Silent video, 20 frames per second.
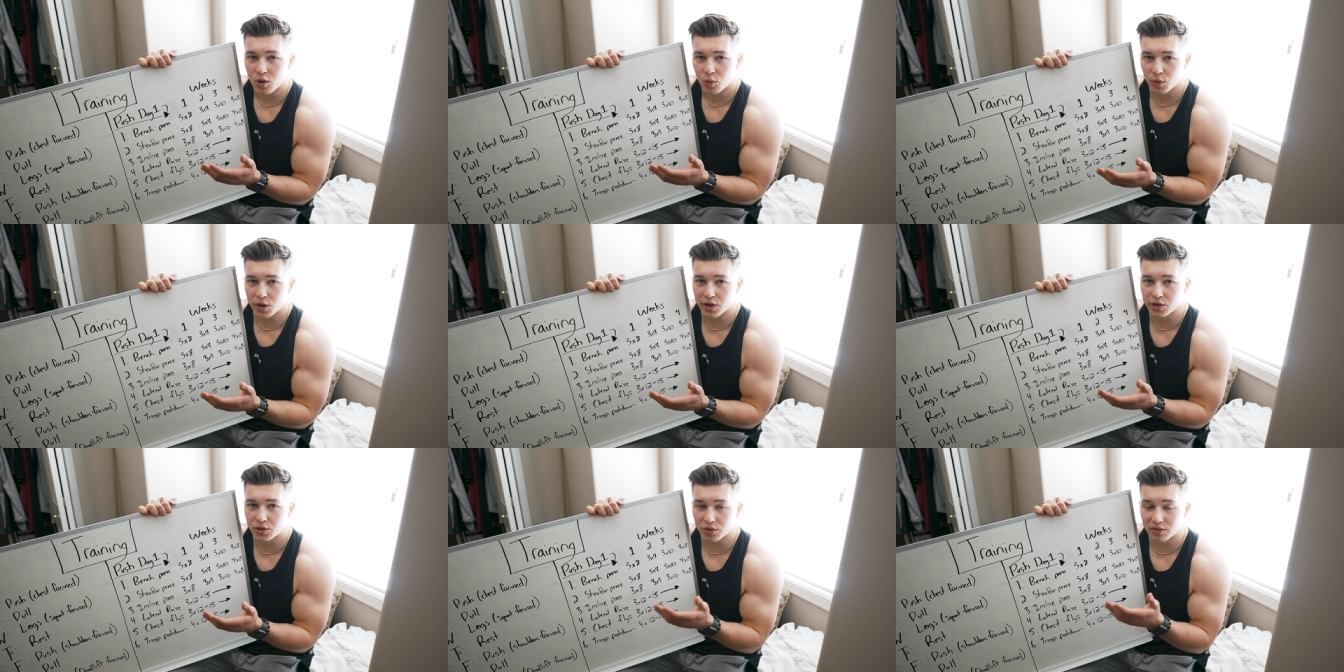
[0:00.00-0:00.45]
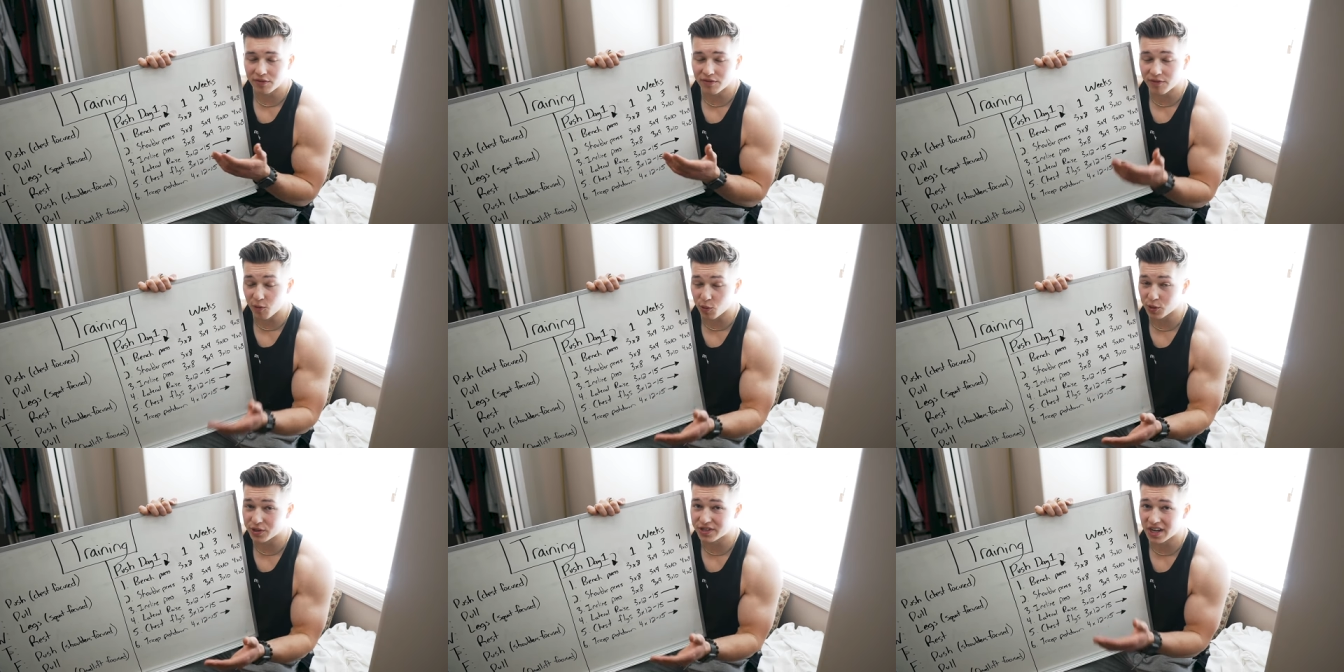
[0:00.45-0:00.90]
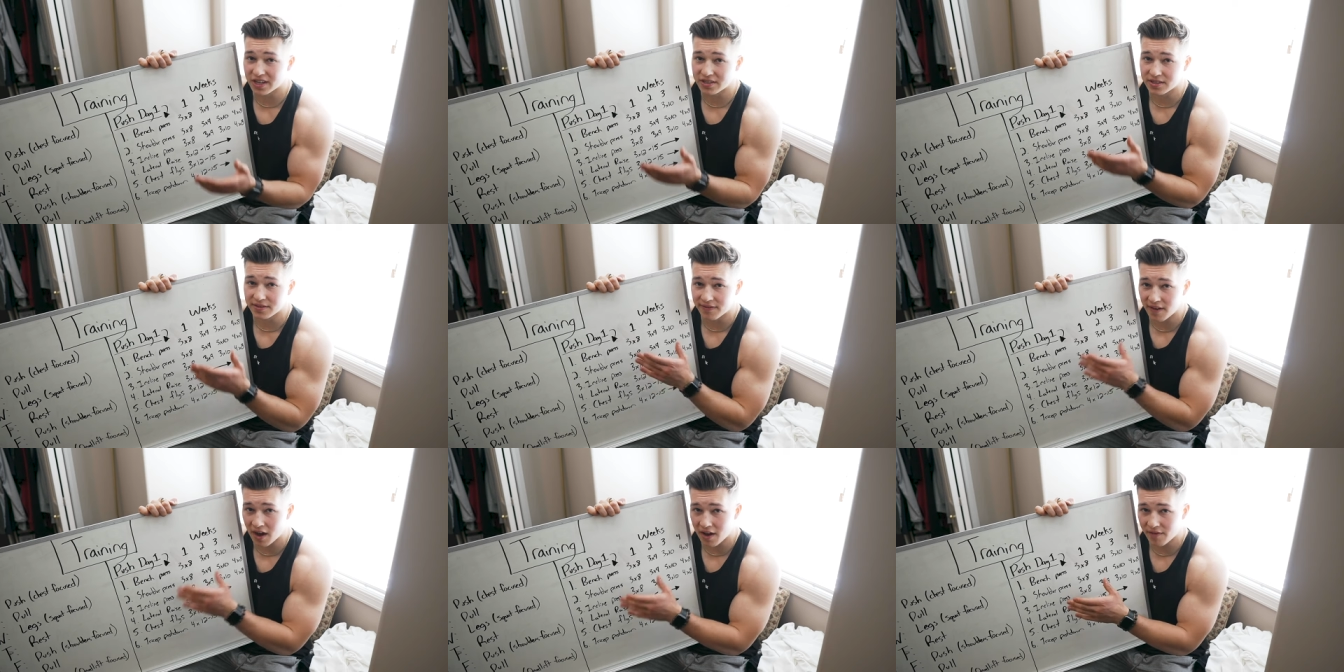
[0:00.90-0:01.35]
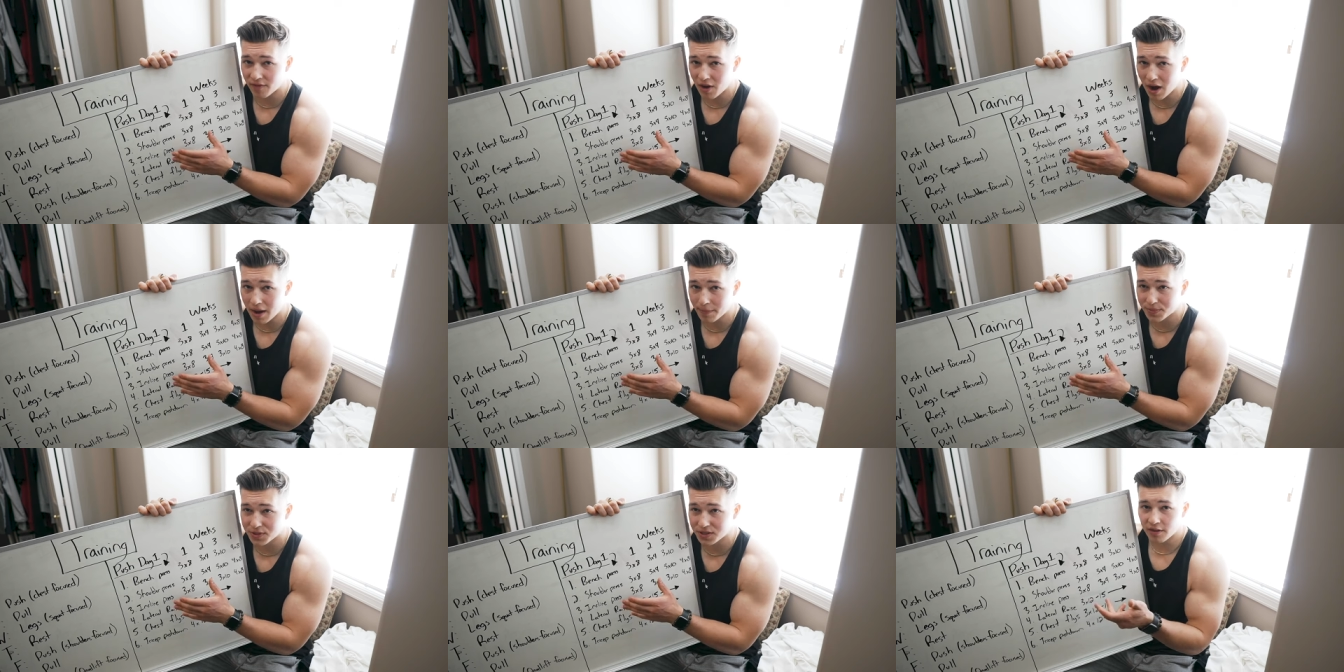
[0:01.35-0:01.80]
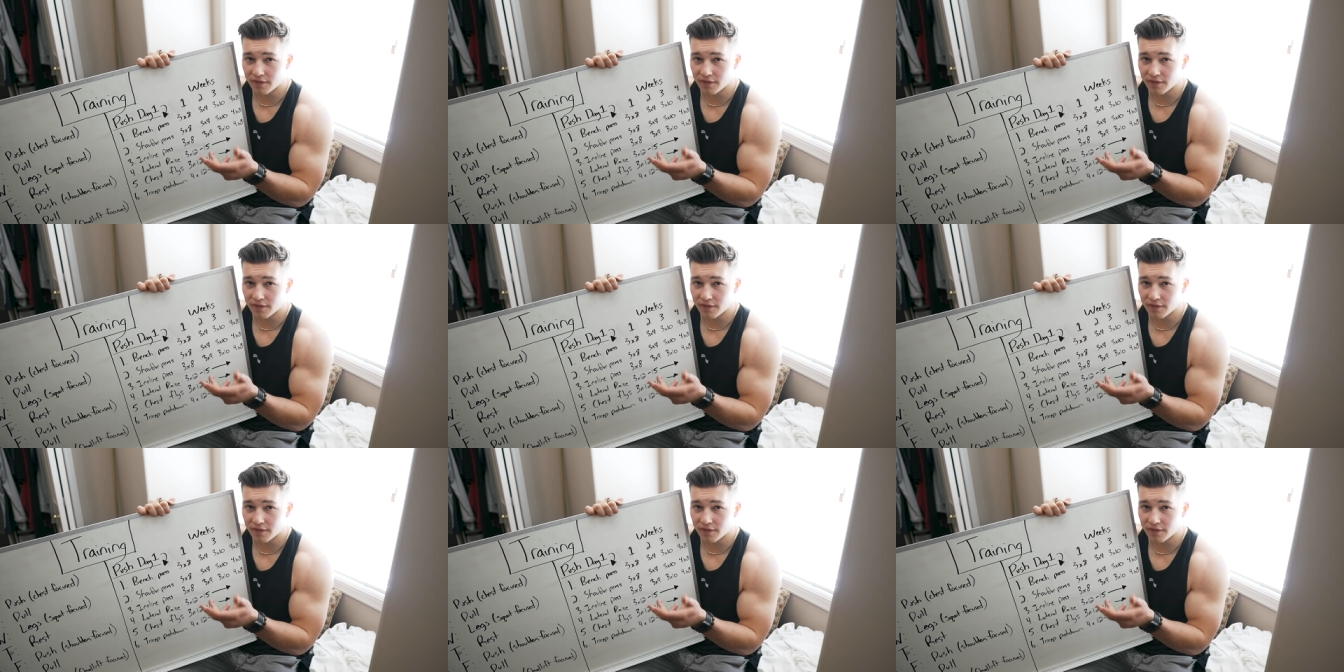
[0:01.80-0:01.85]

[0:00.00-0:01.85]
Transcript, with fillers: where you're doing four sets of five reps.